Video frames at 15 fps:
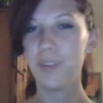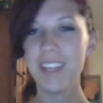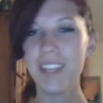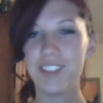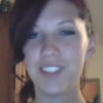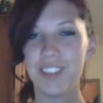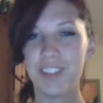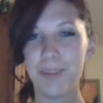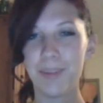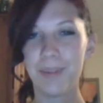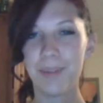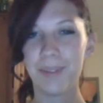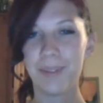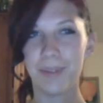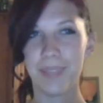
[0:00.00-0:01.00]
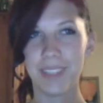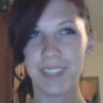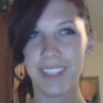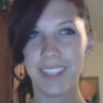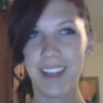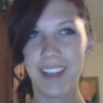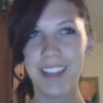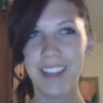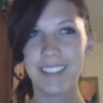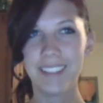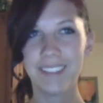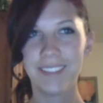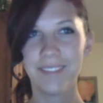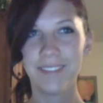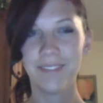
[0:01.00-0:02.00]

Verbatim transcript: relationship, was it not?